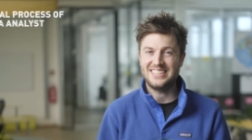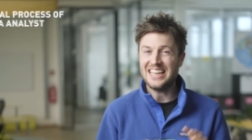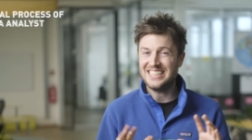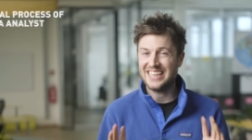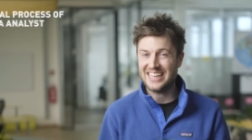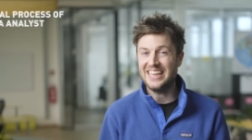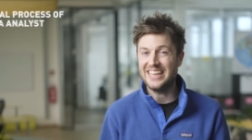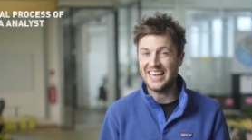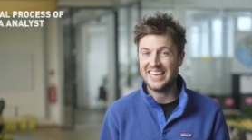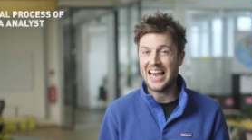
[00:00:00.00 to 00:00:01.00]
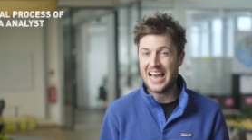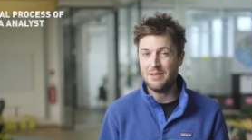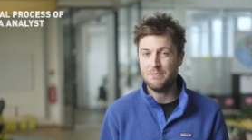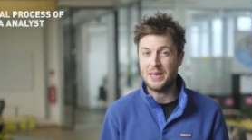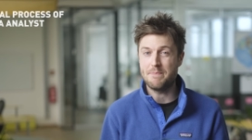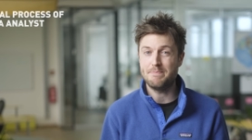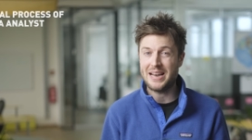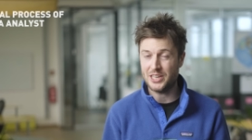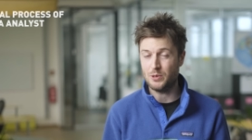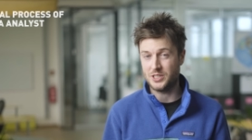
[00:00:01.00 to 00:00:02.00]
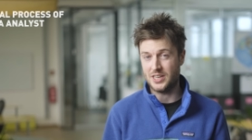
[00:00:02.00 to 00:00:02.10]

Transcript: Data cleaning can be a manual